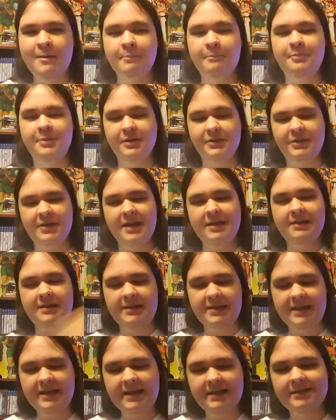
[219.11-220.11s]
but they
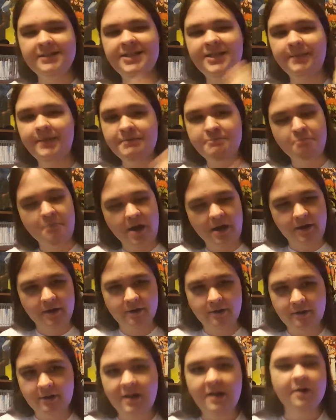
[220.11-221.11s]
need to be
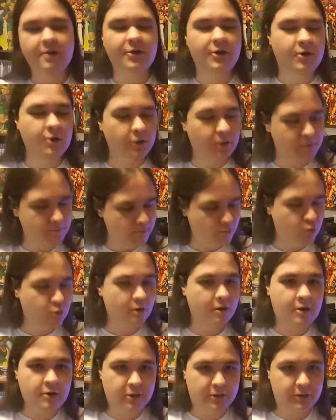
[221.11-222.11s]
monitored
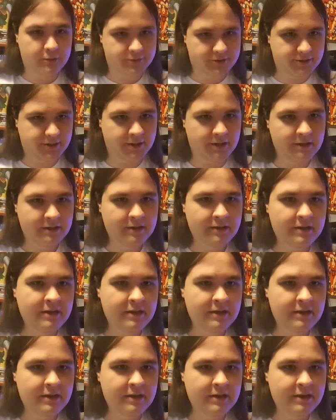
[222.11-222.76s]
more closely.